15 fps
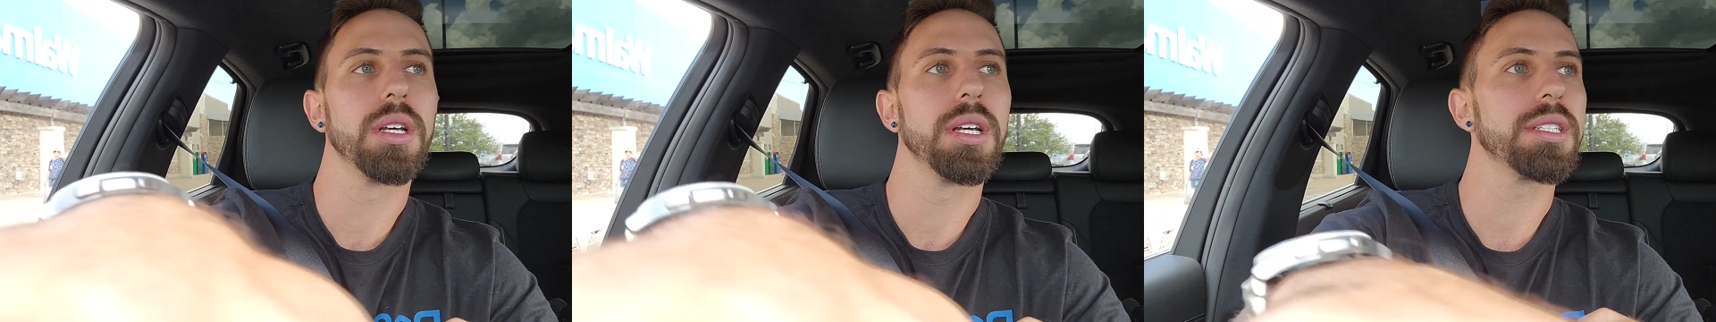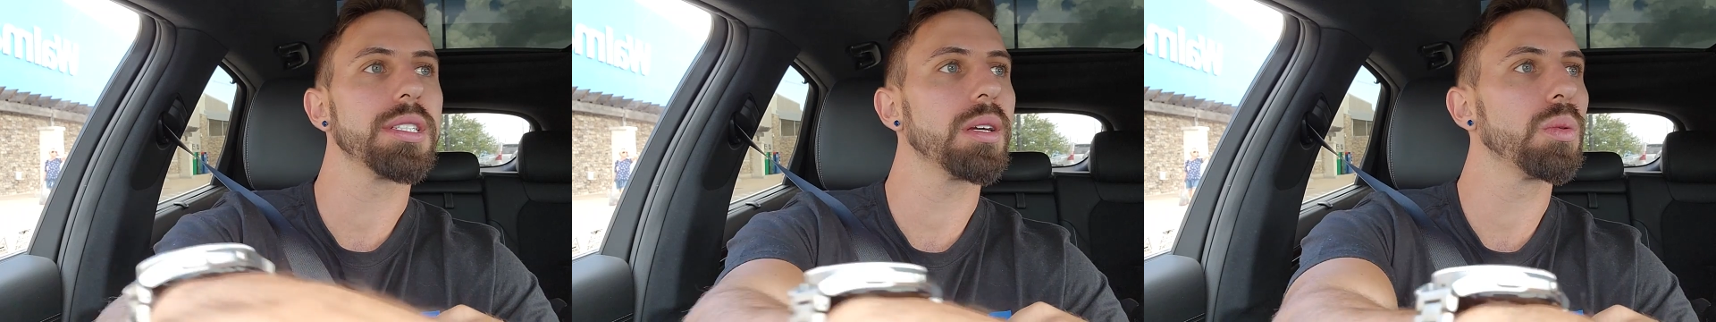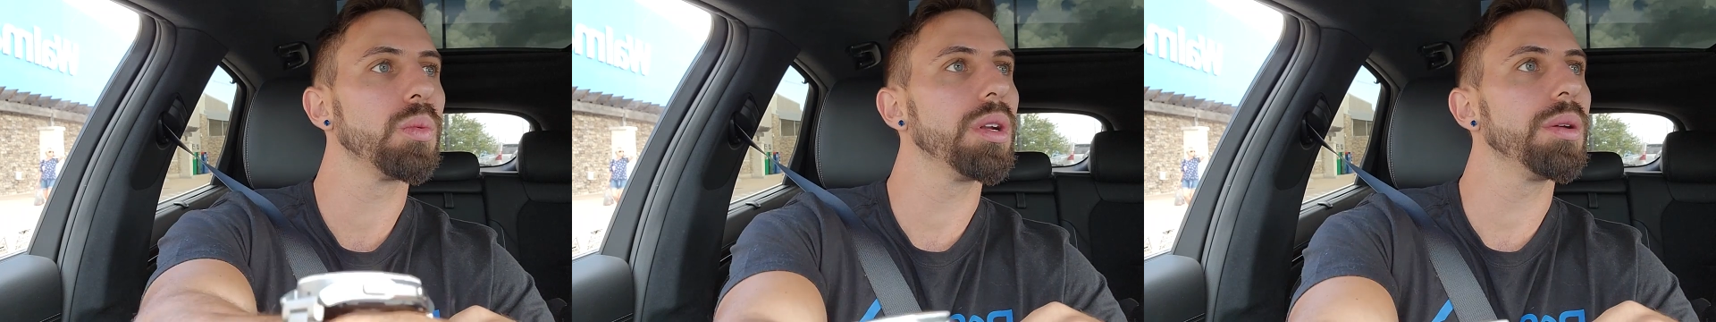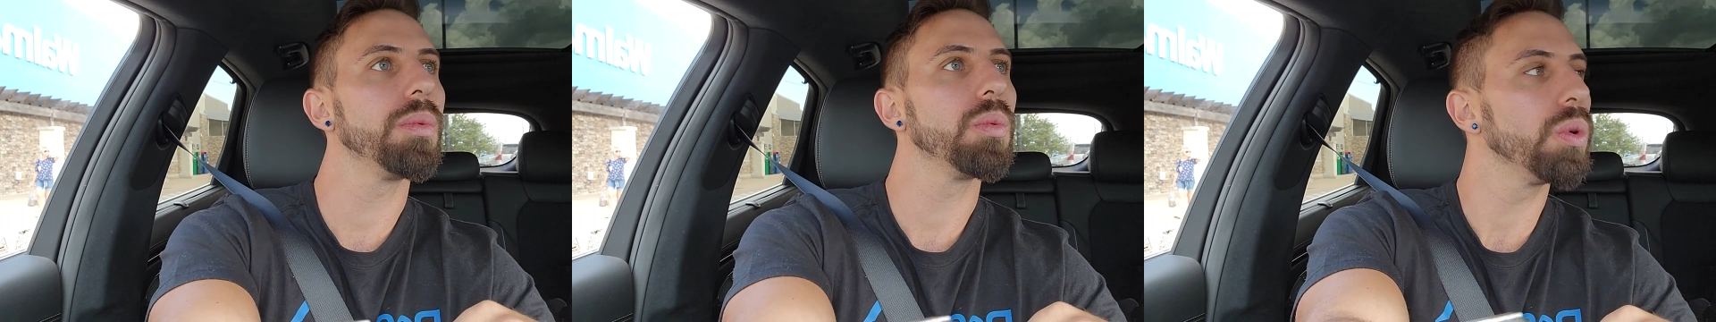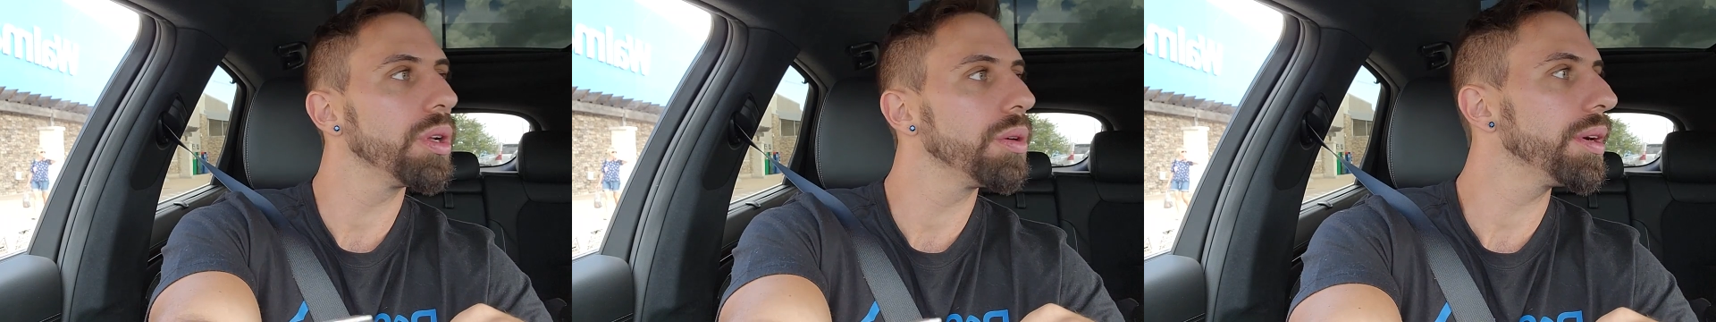It's like, what
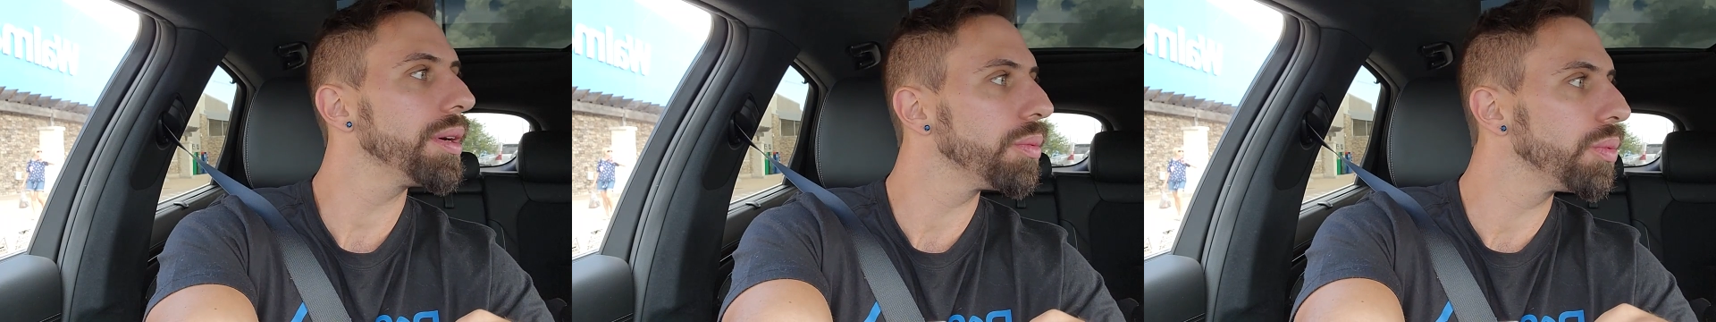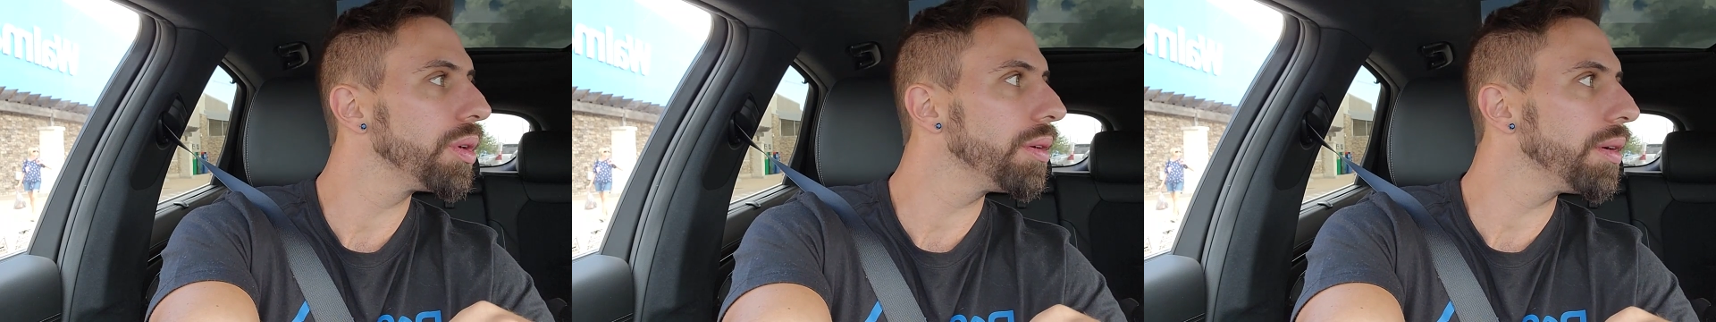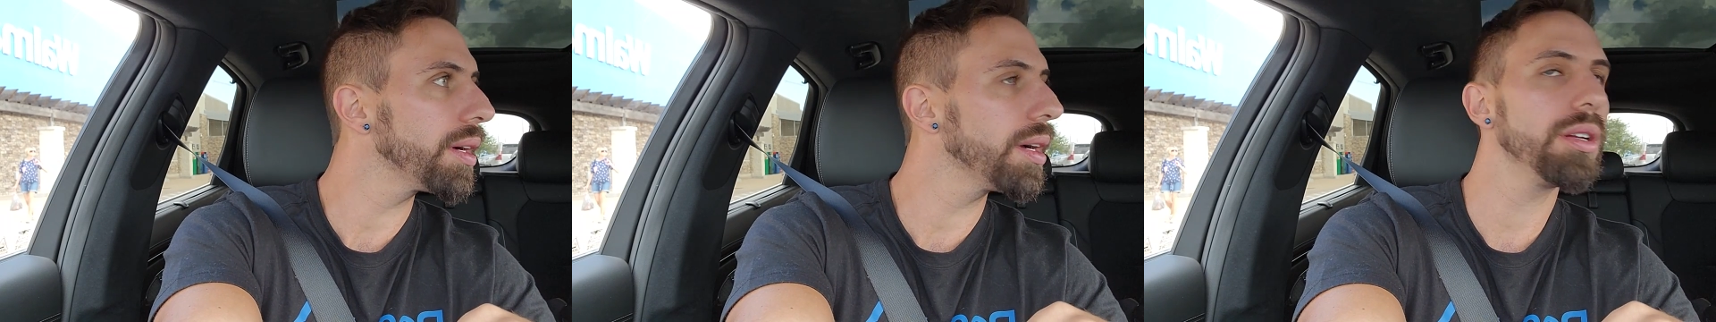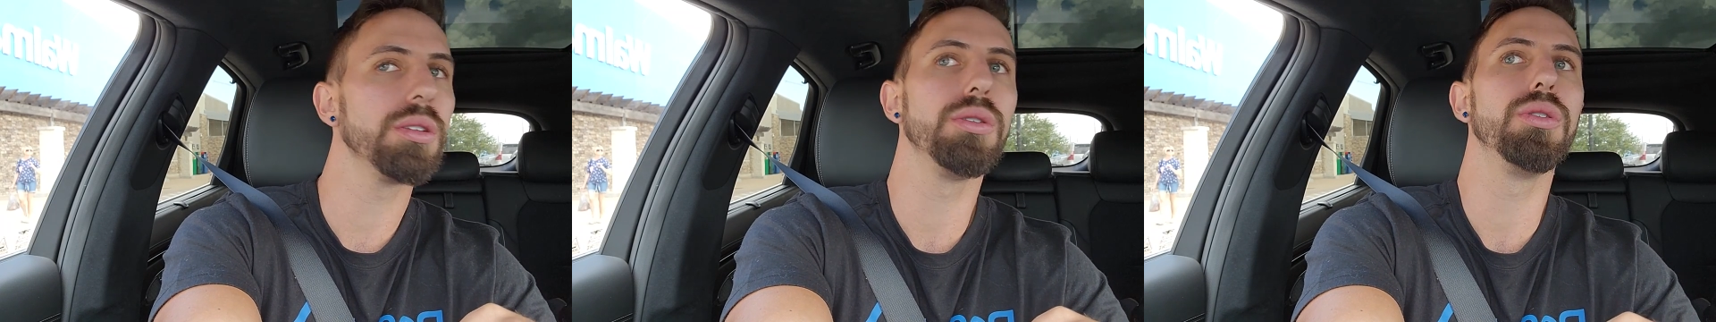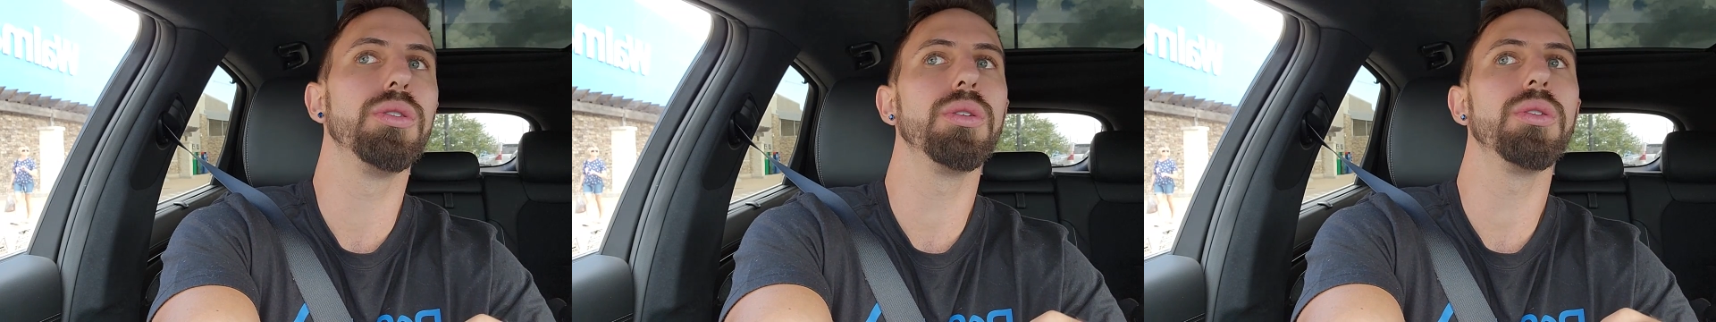do I got
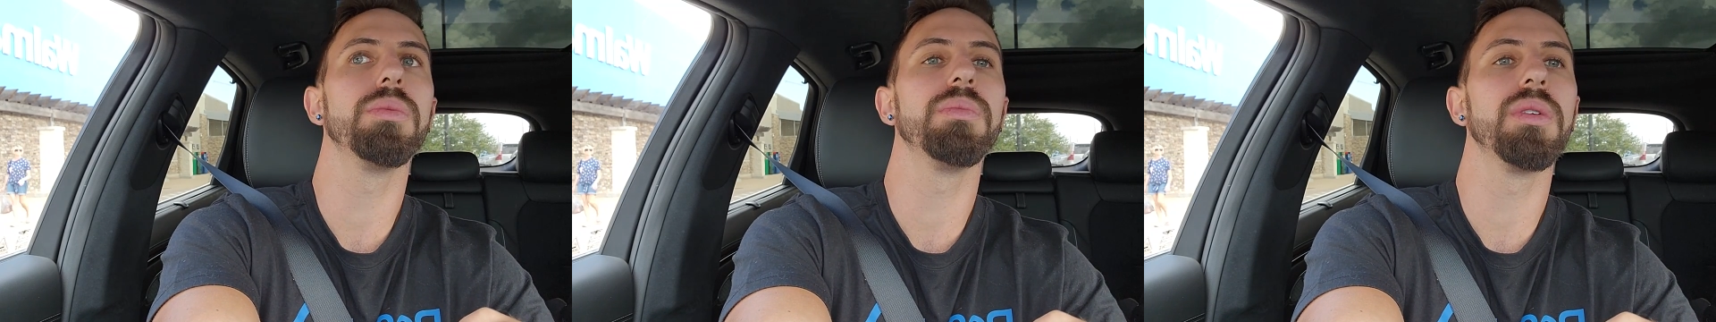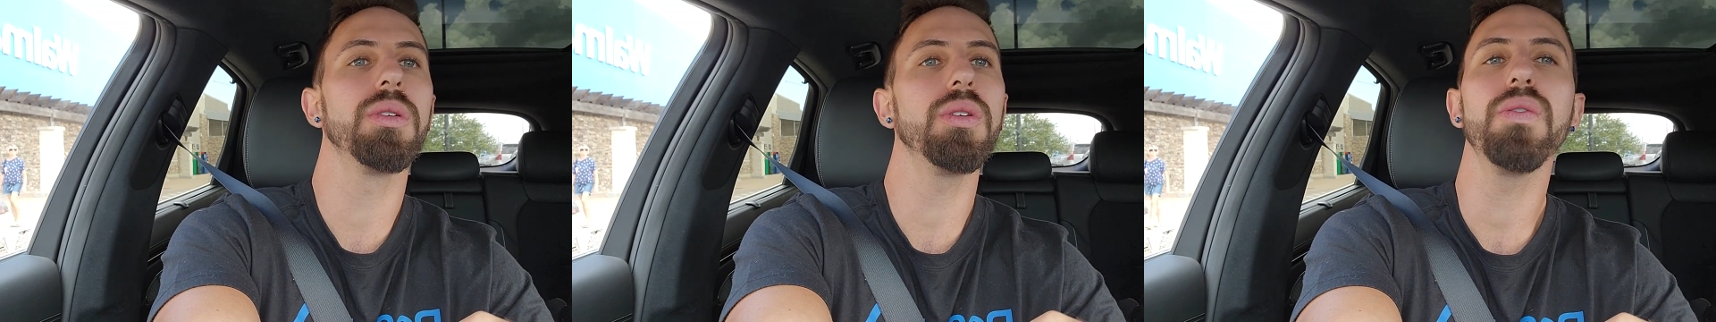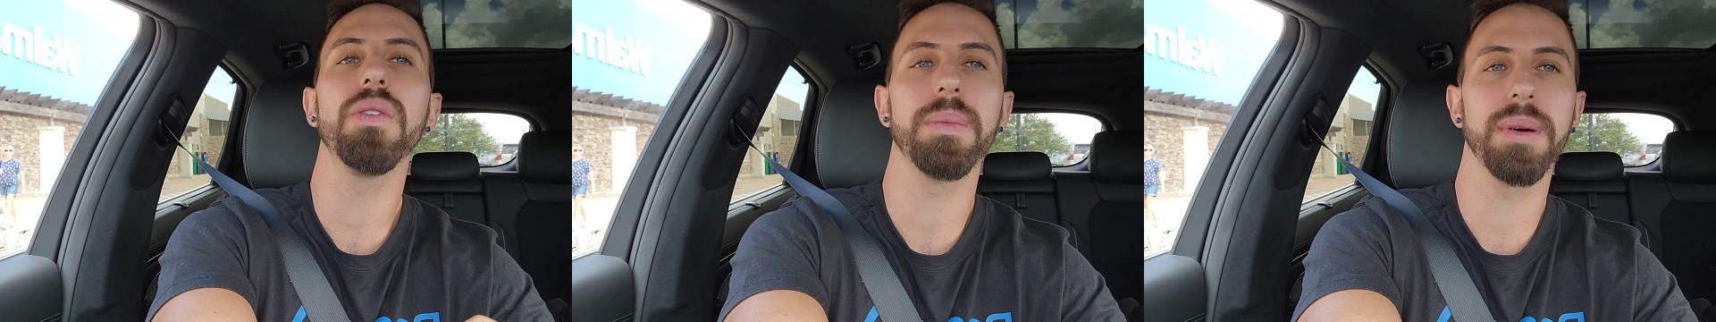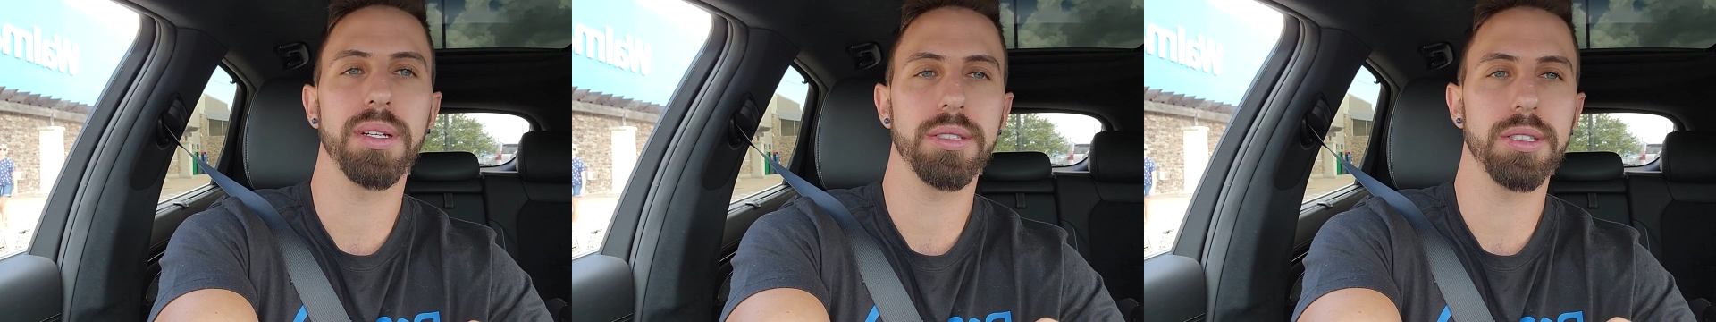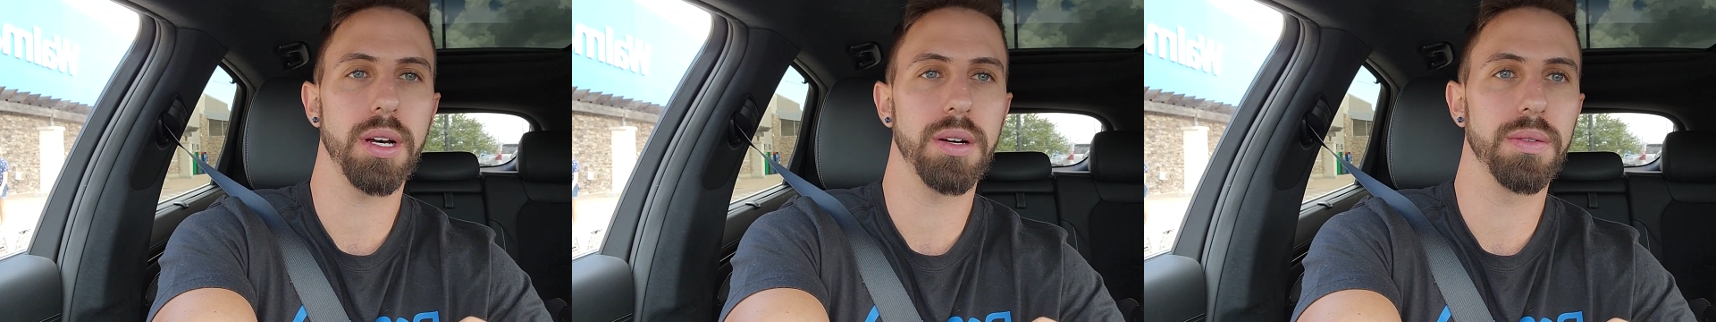to do to motivate
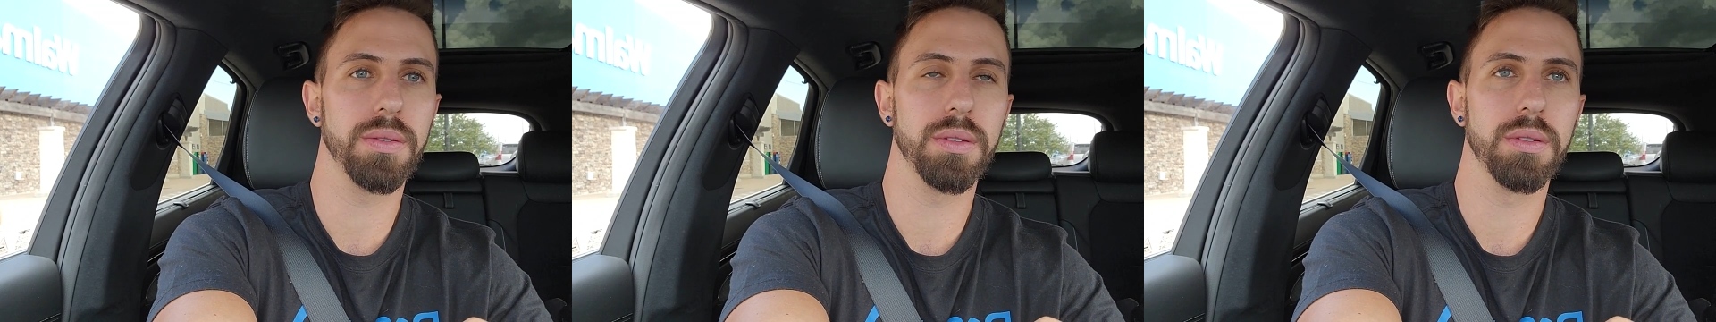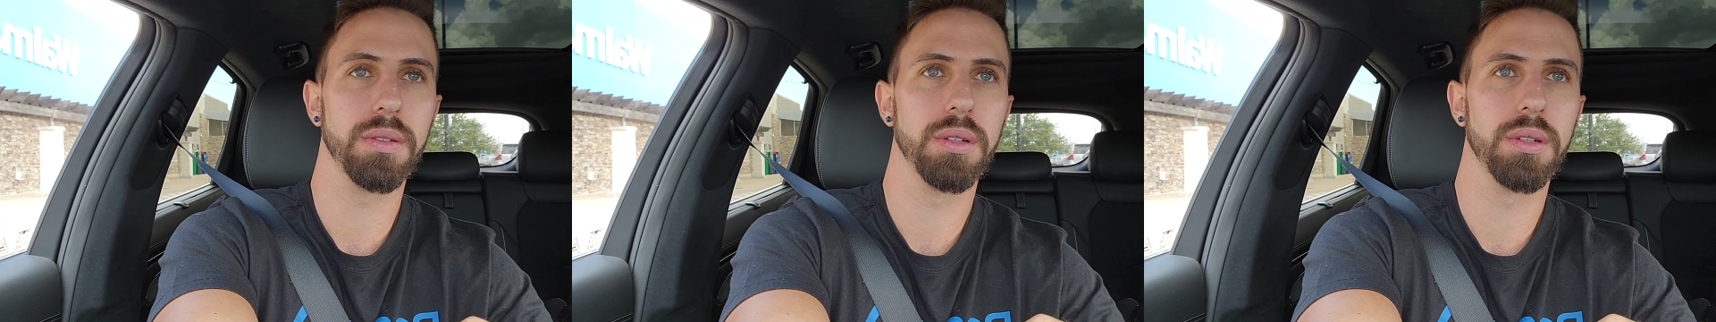myself?